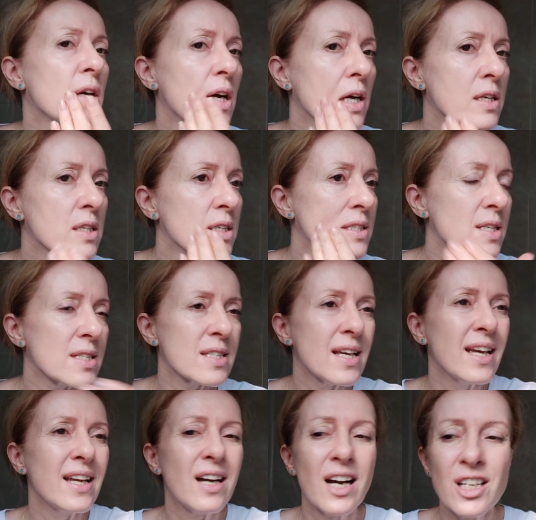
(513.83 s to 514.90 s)
And as I
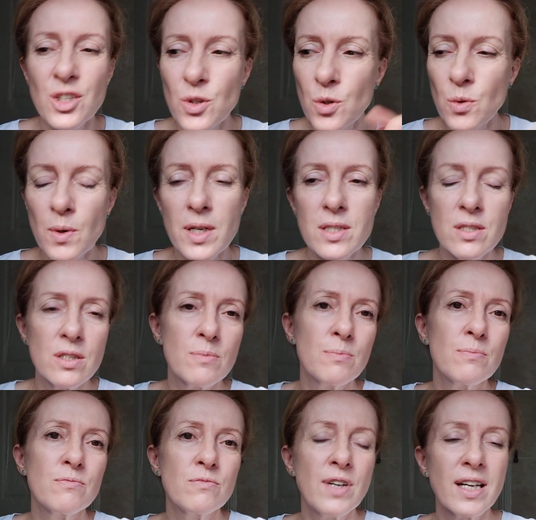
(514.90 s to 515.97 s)
say, I'd always
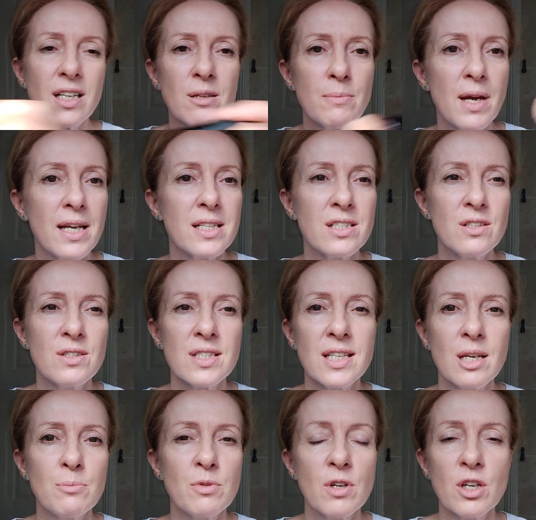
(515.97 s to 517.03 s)
recommend using
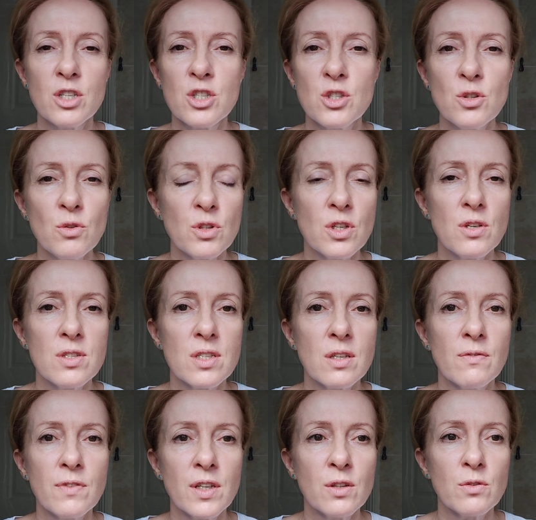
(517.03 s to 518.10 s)
a brush, not using
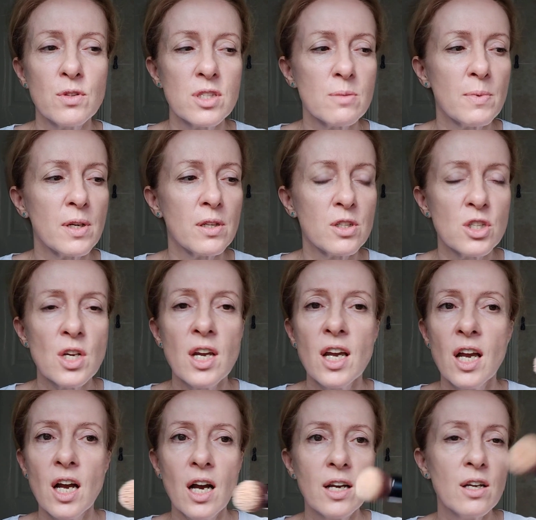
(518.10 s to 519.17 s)
a finger or sponge.
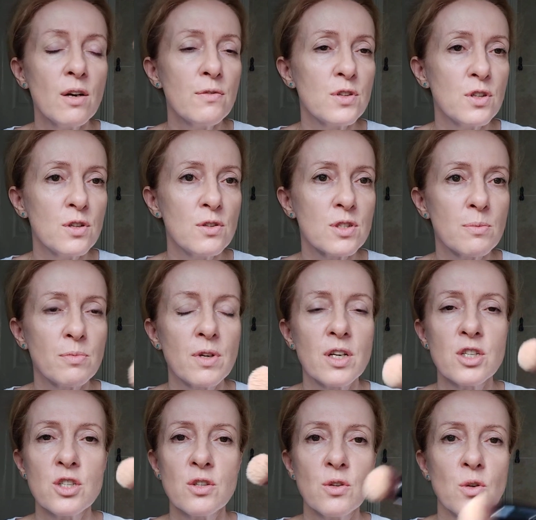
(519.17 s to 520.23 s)
And after you use the
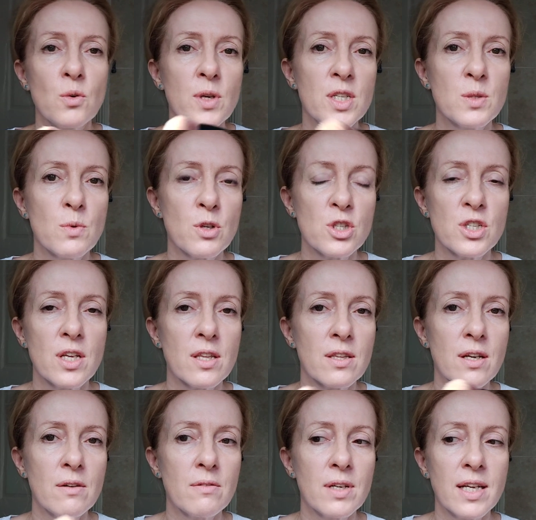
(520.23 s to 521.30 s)
brush, always wash it
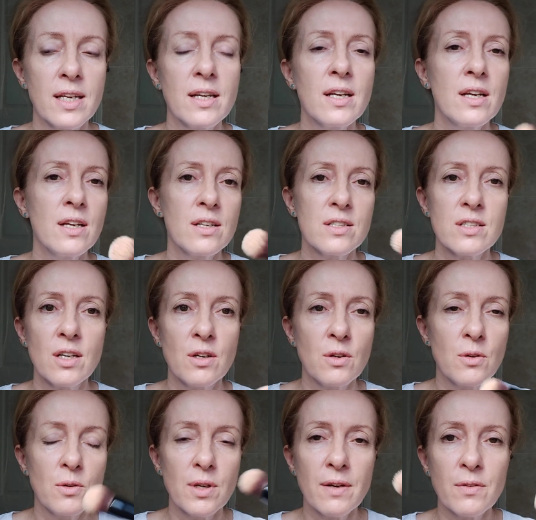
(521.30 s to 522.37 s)
thoroughly so
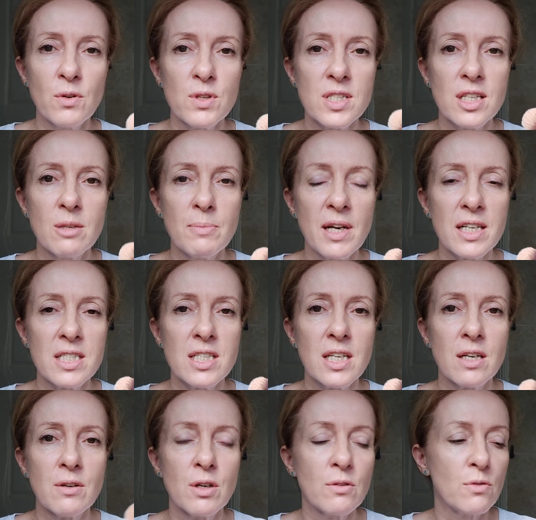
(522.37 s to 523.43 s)
you haven't got any
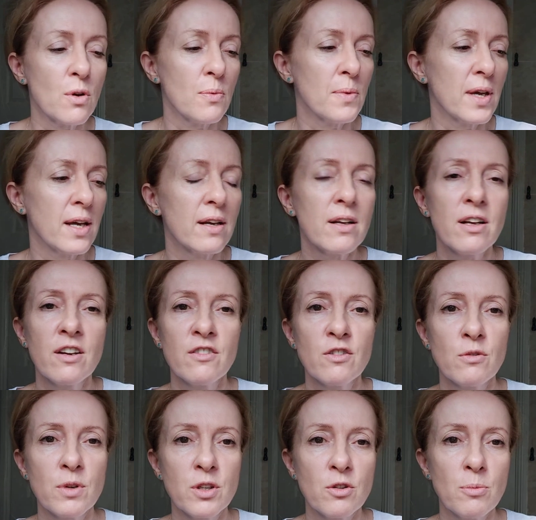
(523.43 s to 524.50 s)
bacteria on there
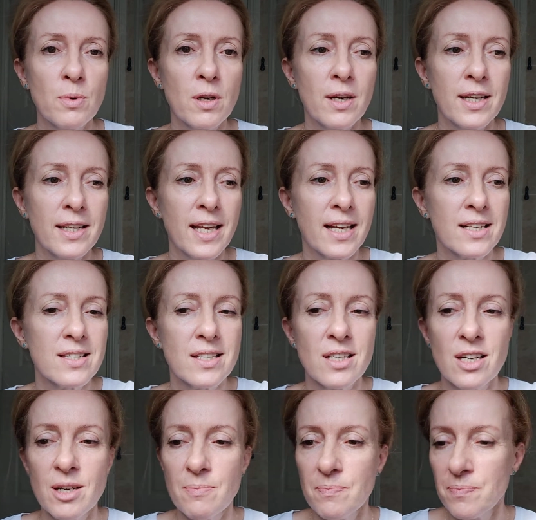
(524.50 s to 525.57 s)
for when you're applying next
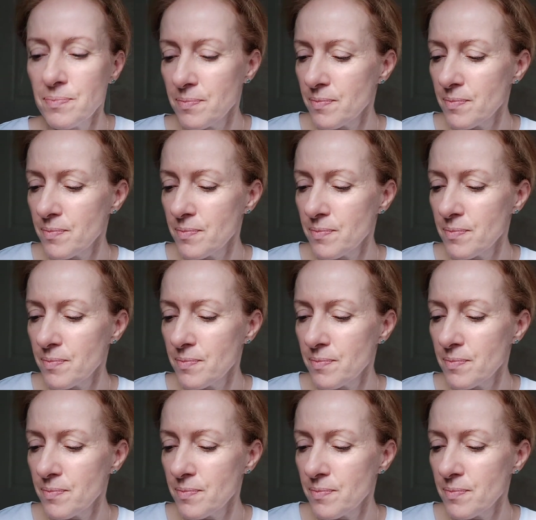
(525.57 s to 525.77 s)
time.